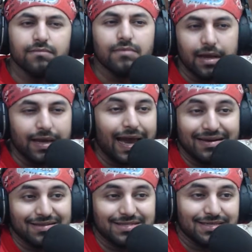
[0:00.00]

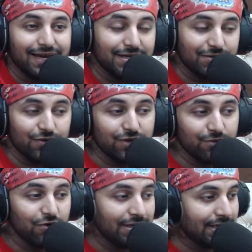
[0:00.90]
had his header on the
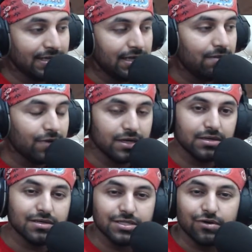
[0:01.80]
ball, but
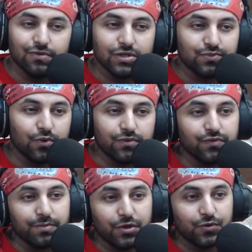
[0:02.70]
turns out it was Bobby
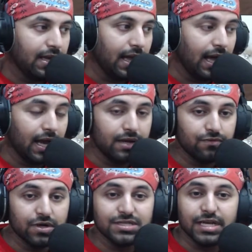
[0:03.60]
Firmino. And
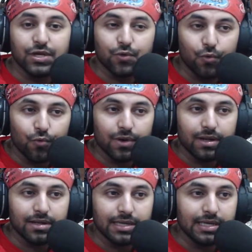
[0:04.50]
what a second goal.
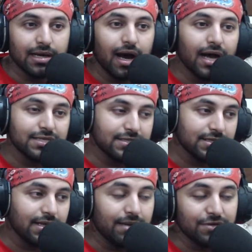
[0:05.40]
He
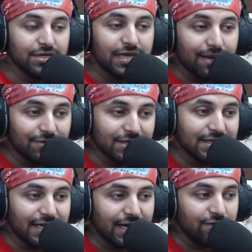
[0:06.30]
asked, I mean, it came in the
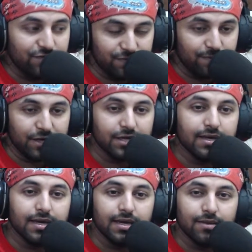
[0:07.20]
second half, but
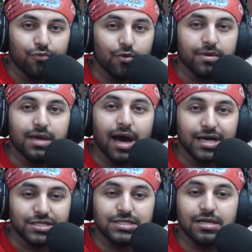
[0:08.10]
Bobby
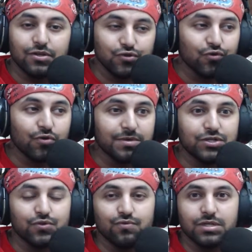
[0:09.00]
asked Joe
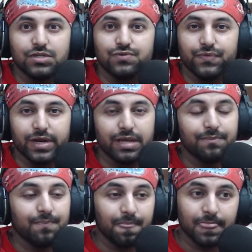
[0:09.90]
Gomez to just feed
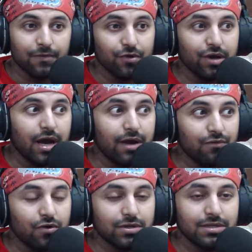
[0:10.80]
him where I
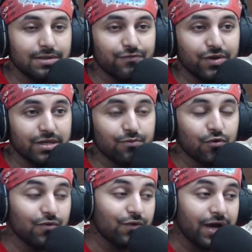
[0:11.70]
want, feed the
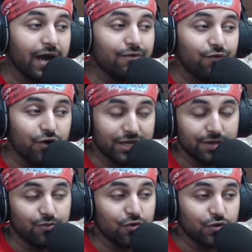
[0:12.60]
ball where I'm wanting
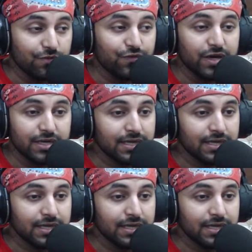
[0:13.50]
the ball to be fed,